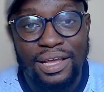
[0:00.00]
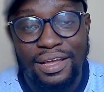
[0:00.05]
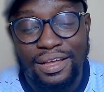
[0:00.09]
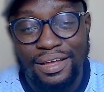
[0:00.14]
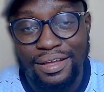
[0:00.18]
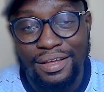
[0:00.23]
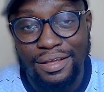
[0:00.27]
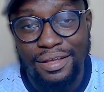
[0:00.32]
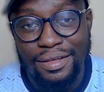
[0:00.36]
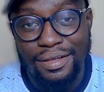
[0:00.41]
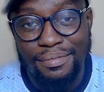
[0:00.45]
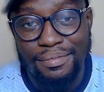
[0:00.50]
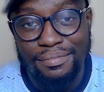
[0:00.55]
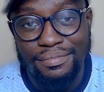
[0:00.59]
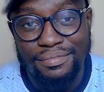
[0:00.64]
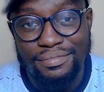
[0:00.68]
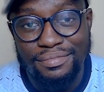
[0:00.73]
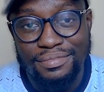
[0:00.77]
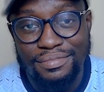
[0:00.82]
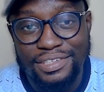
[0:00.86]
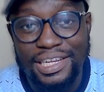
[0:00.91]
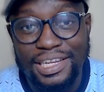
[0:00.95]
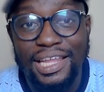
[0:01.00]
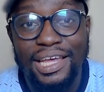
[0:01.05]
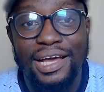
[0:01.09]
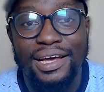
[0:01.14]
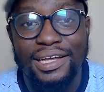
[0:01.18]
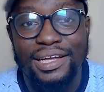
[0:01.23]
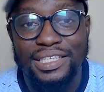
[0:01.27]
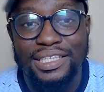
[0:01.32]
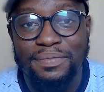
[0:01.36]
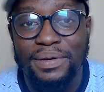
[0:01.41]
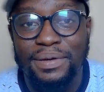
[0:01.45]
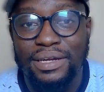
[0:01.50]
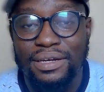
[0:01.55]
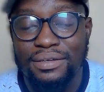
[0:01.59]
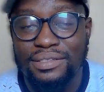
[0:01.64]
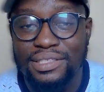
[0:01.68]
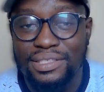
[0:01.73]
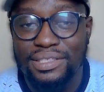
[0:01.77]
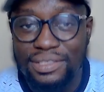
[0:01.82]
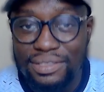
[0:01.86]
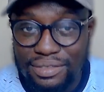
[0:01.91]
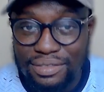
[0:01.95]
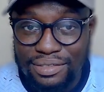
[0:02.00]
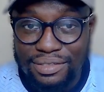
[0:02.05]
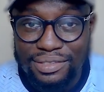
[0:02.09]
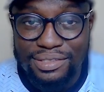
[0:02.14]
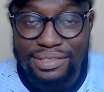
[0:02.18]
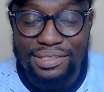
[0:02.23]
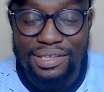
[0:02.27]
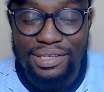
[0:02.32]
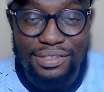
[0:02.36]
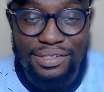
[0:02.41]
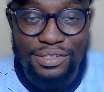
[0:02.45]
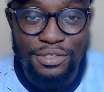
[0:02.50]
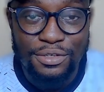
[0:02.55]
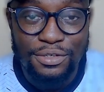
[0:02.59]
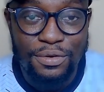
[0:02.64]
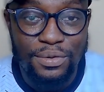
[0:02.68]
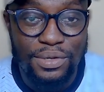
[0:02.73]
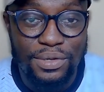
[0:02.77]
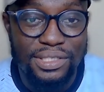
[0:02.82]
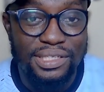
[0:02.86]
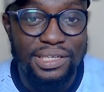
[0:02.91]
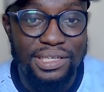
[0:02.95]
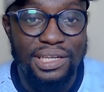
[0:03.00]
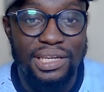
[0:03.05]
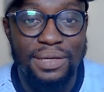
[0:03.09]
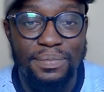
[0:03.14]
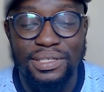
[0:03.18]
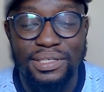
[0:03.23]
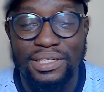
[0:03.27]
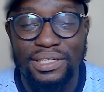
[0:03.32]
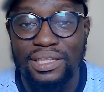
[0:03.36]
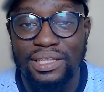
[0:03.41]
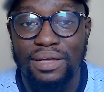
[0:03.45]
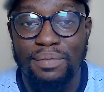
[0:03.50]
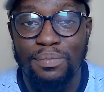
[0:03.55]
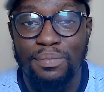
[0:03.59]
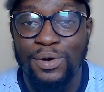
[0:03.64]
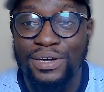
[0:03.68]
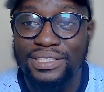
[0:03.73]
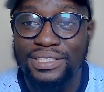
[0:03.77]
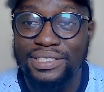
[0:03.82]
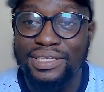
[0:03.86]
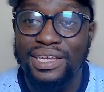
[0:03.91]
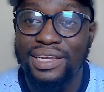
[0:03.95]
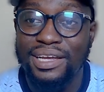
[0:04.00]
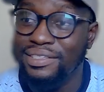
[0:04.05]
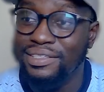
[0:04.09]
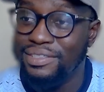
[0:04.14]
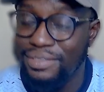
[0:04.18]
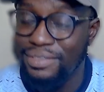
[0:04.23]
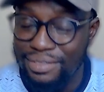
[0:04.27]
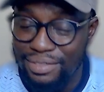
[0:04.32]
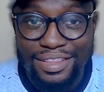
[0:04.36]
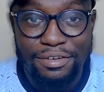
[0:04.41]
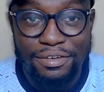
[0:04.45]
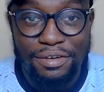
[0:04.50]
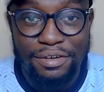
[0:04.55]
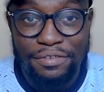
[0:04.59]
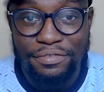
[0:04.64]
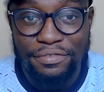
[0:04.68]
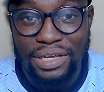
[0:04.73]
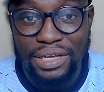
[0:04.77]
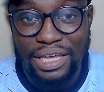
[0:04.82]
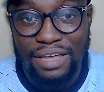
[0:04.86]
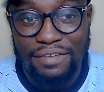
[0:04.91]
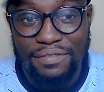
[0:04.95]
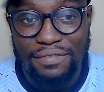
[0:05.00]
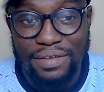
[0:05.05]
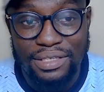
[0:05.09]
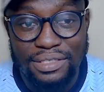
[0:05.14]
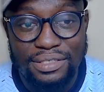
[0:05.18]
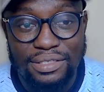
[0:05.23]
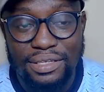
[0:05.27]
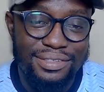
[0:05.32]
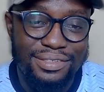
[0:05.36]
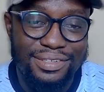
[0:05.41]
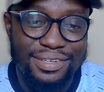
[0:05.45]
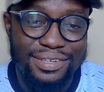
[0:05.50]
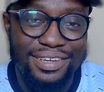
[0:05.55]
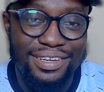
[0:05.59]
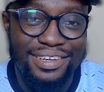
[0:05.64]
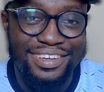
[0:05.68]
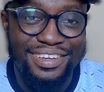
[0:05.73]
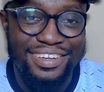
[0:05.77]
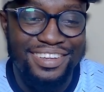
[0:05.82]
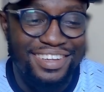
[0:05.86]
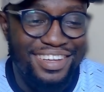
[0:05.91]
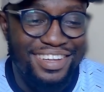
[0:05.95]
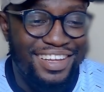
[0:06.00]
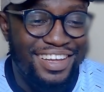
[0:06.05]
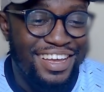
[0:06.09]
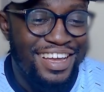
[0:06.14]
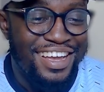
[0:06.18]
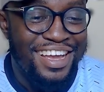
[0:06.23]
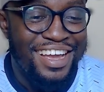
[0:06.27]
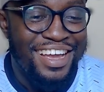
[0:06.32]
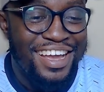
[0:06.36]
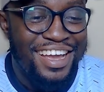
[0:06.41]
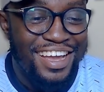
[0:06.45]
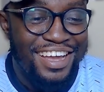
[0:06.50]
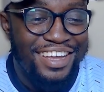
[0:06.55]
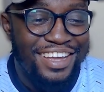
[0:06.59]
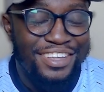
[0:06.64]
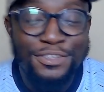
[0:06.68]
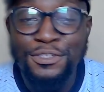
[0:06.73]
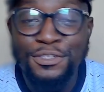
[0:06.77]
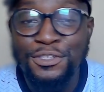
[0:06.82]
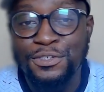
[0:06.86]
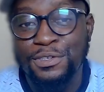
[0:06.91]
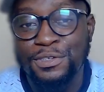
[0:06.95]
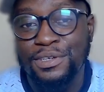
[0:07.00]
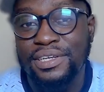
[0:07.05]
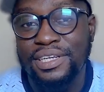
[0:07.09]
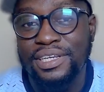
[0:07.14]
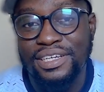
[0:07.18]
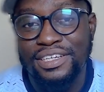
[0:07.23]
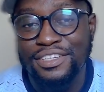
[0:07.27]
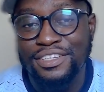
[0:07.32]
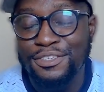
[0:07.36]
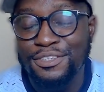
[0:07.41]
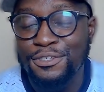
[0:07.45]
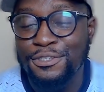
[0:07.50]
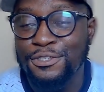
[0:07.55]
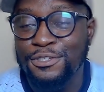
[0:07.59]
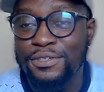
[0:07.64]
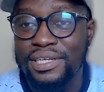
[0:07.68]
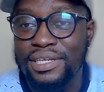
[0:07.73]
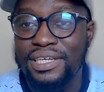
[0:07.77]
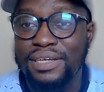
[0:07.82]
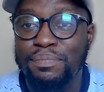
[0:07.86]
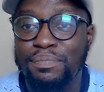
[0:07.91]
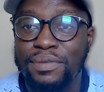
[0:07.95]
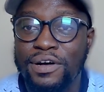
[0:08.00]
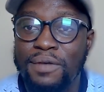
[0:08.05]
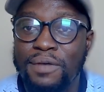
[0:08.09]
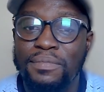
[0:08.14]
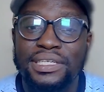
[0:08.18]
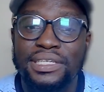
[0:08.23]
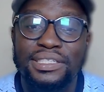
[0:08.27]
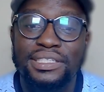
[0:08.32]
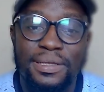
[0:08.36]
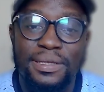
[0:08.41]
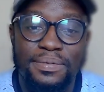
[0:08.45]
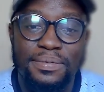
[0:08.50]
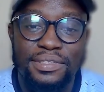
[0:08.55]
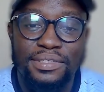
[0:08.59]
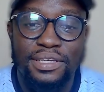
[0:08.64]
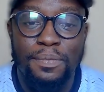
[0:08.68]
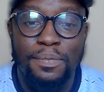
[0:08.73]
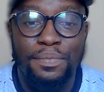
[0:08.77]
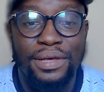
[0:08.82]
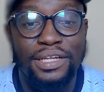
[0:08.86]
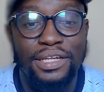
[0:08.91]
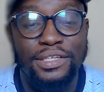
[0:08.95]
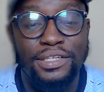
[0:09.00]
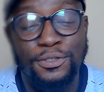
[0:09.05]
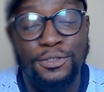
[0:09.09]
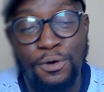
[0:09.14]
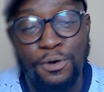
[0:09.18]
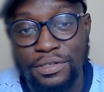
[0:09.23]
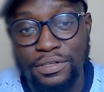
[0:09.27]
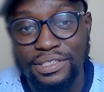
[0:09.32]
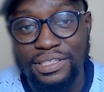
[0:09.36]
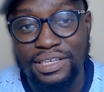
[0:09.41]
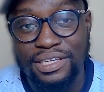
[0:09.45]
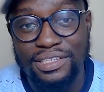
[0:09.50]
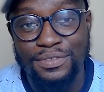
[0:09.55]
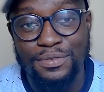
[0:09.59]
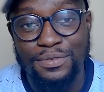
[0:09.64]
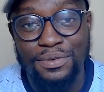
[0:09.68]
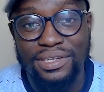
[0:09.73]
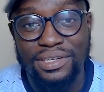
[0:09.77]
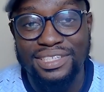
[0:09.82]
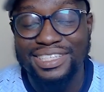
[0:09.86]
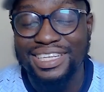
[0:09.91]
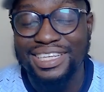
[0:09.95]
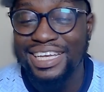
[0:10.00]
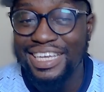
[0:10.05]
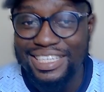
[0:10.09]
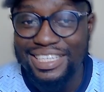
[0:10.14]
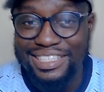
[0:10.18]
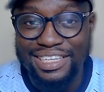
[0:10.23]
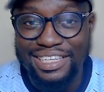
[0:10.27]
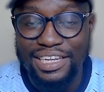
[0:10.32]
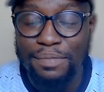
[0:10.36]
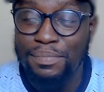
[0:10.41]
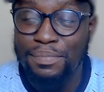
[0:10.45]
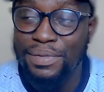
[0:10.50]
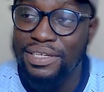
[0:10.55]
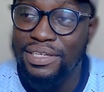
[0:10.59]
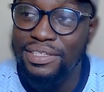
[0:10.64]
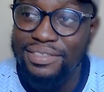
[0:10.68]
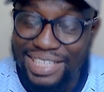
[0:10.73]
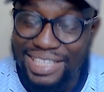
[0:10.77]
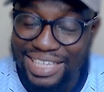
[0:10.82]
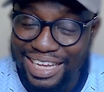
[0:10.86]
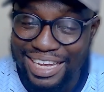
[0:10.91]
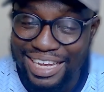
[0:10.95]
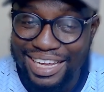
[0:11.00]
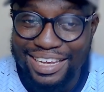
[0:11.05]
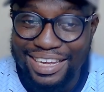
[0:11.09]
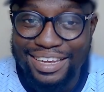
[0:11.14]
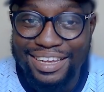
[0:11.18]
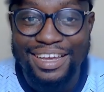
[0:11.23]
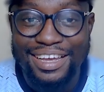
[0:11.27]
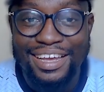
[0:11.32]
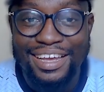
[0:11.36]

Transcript: um, clear-cut penalty. Sancho was clipped in the box, and the referee gave it. Usually Palmer steps up and scores these ones easily, but today,